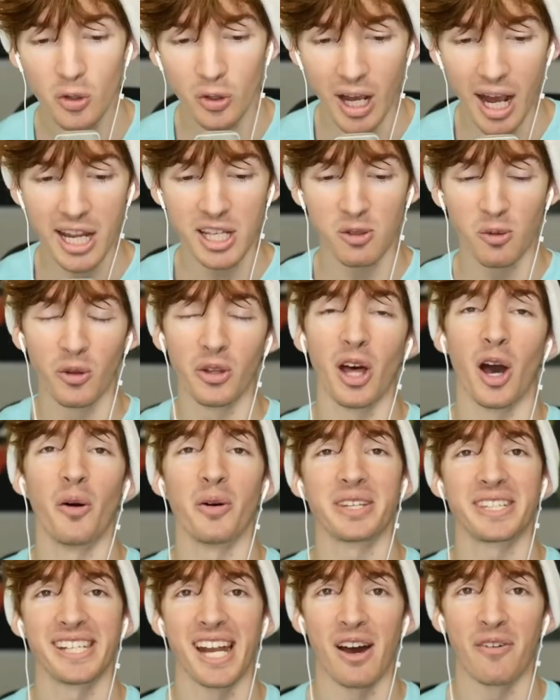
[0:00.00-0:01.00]
You guys will
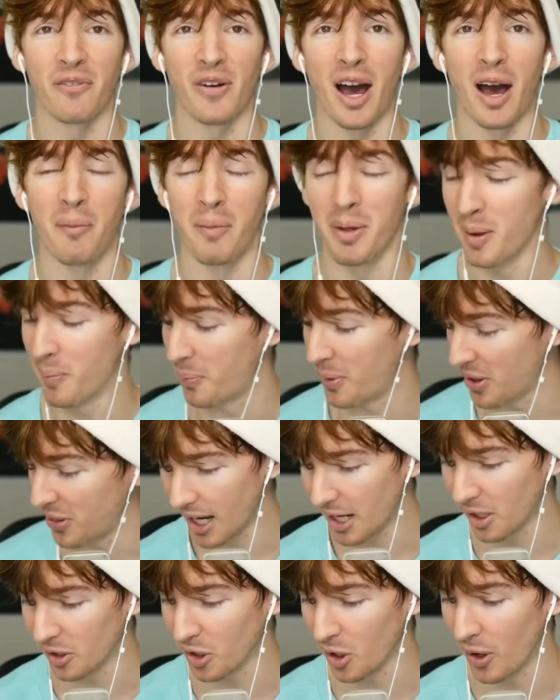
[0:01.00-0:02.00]
know it's not vomit, but
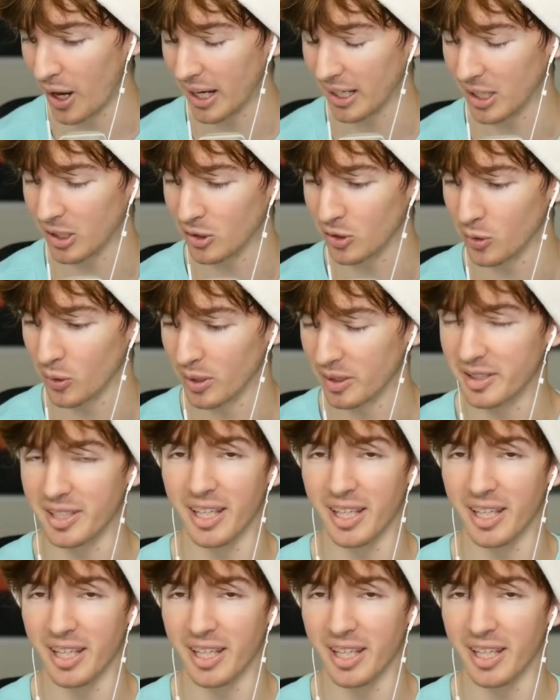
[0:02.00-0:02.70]
I don't know how to do a